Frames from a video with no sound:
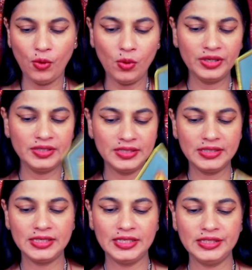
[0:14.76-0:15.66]

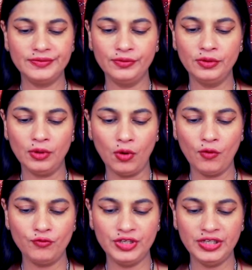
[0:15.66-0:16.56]
August is full
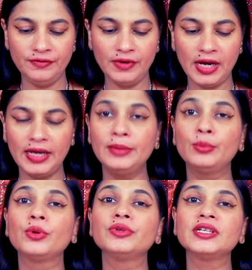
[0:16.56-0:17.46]
of divine
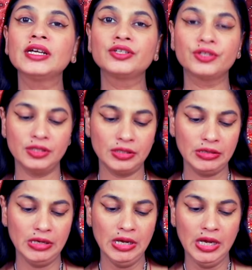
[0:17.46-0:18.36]
protection.
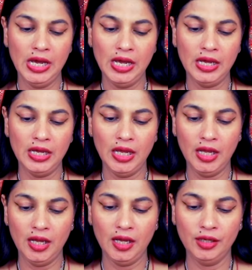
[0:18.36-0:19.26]

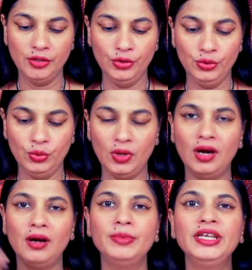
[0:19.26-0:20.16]
You
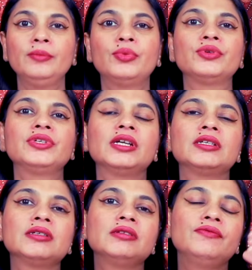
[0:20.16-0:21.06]
are being
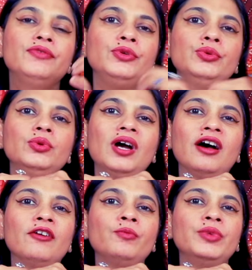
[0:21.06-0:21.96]
protected. If you
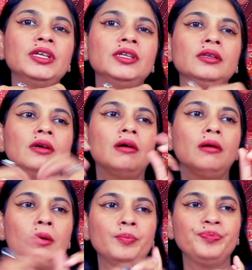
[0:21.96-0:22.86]
have been
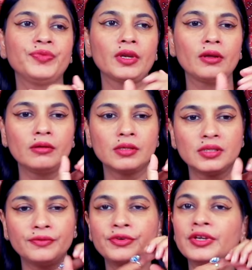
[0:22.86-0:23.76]

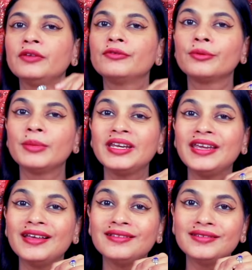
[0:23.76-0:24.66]
suffering from any
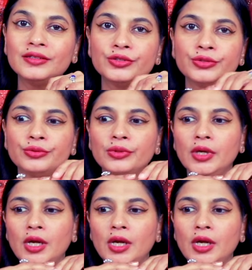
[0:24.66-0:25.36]
health issue,